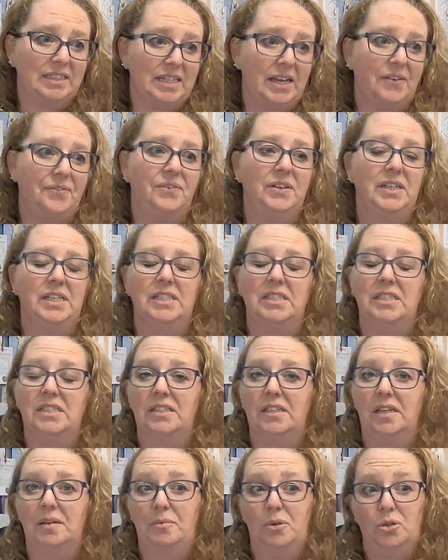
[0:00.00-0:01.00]

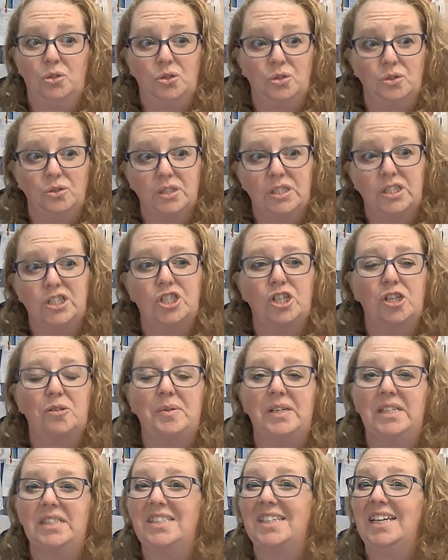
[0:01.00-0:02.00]
deafness, emotional
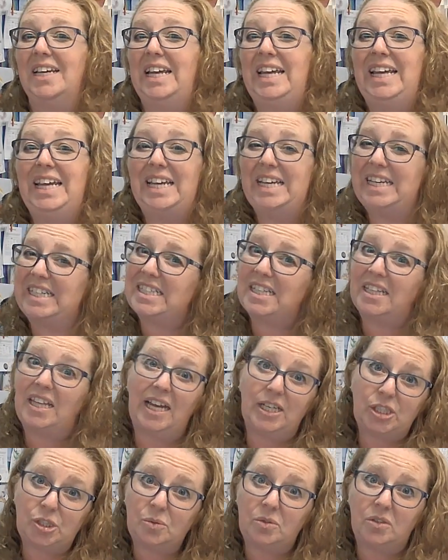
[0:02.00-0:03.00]
disturbance,
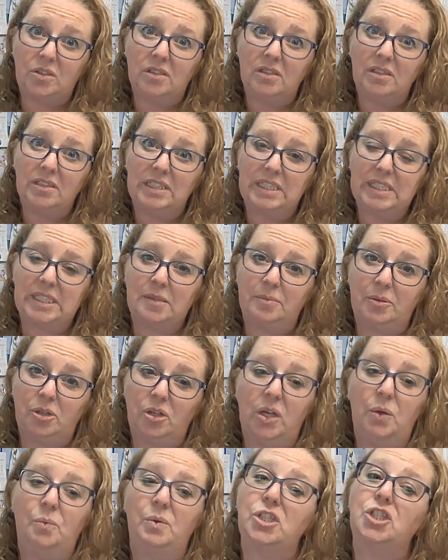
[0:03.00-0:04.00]
intellectual
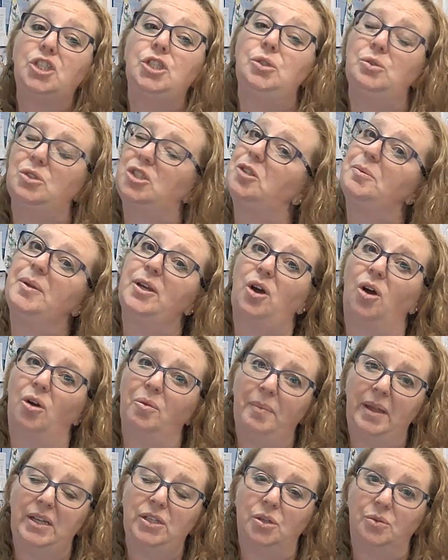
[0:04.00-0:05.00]
disability, which used to be
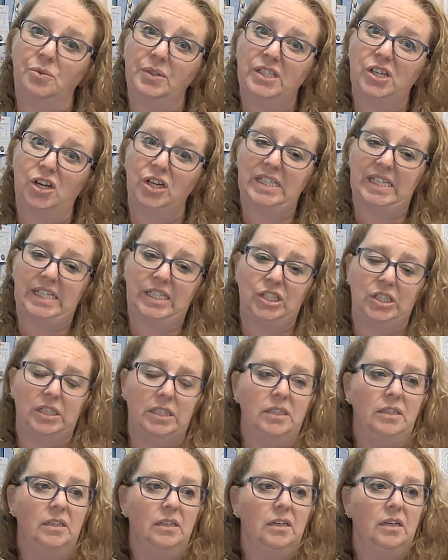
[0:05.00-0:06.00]
called mental
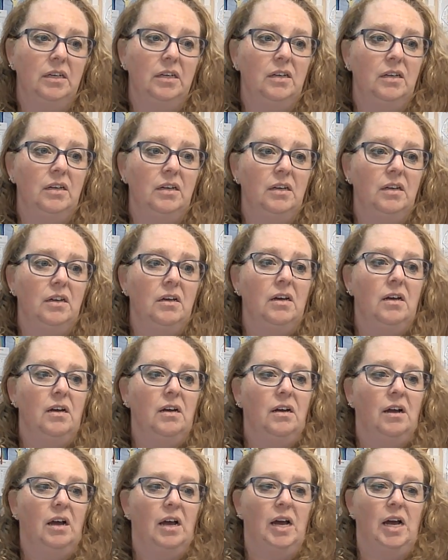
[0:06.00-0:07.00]
retardation,
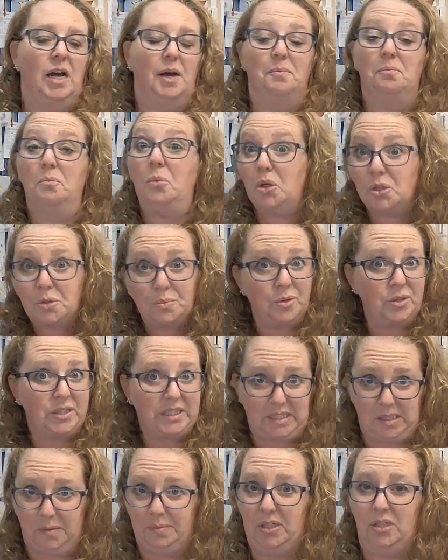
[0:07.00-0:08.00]
multiple
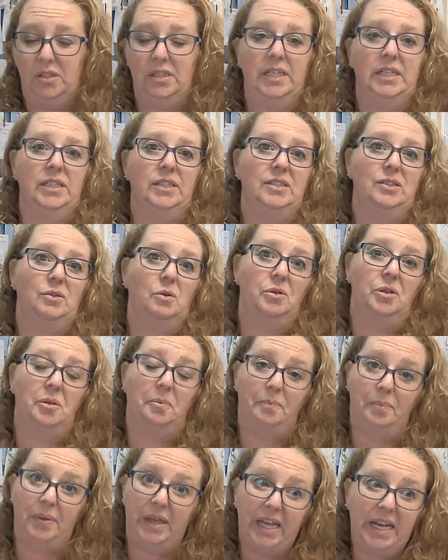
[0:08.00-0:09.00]
disabilities,
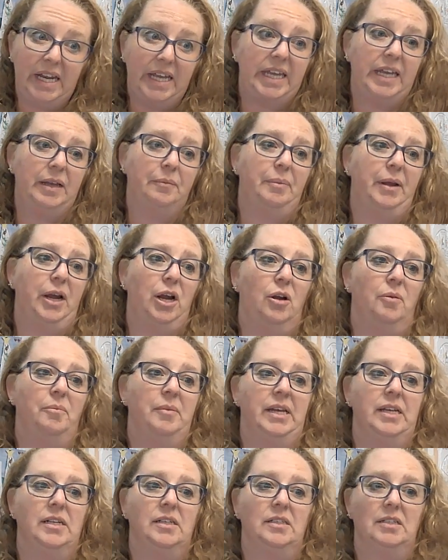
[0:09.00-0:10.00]
orthopedic
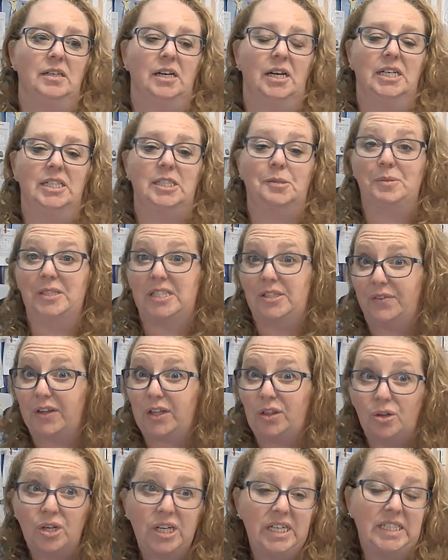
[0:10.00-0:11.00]
impairment,
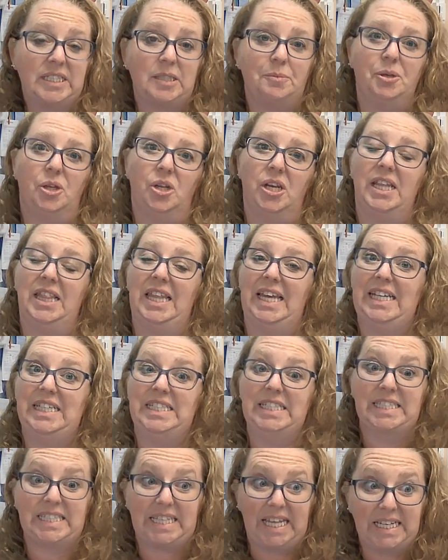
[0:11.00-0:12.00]
specific learning disability like
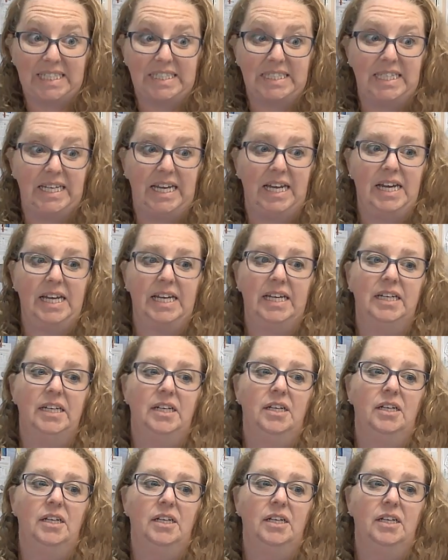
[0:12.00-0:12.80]
dyslexia,